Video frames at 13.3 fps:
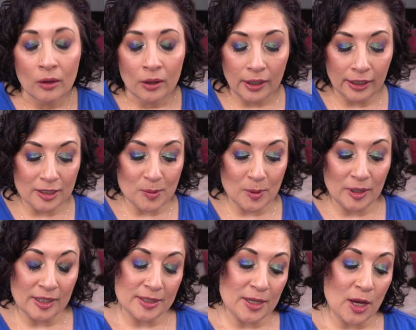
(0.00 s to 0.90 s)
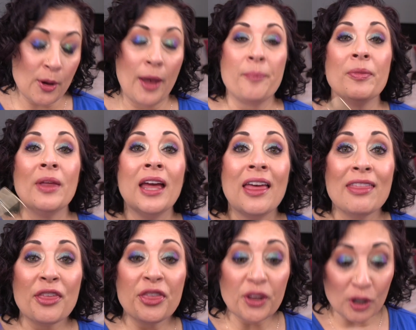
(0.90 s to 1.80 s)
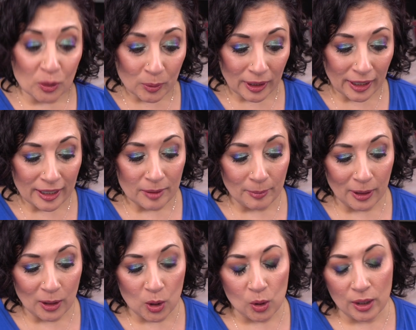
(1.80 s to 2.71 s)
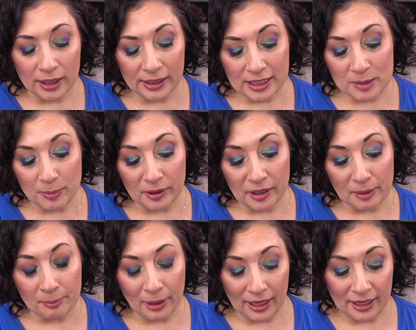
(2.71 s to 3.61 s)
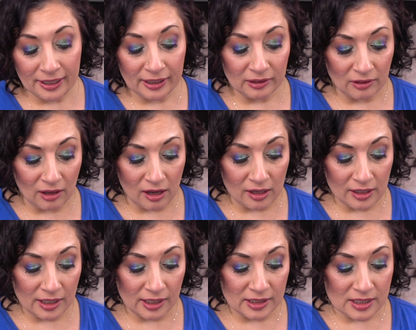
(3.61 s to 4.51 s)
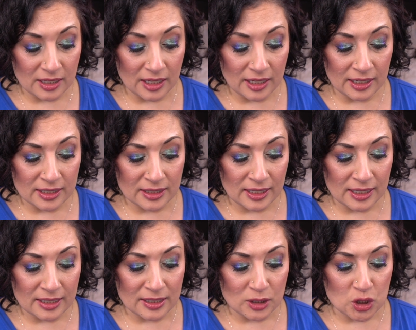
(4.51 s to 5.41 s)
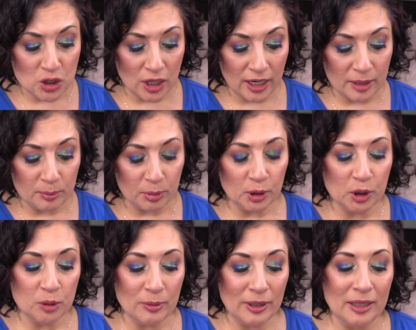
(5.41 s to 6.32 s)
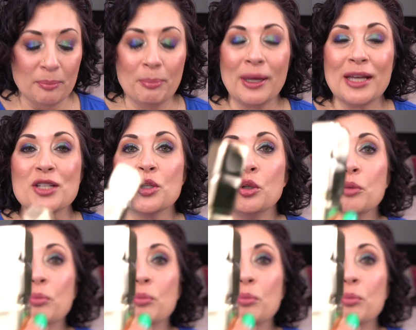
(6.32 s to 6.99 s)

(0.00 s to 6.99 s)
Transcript: it is what it is. Okay. The third one I hit my goal on is by, by Guerlain. It's the Kiss Kiss Shine Bloom and Petal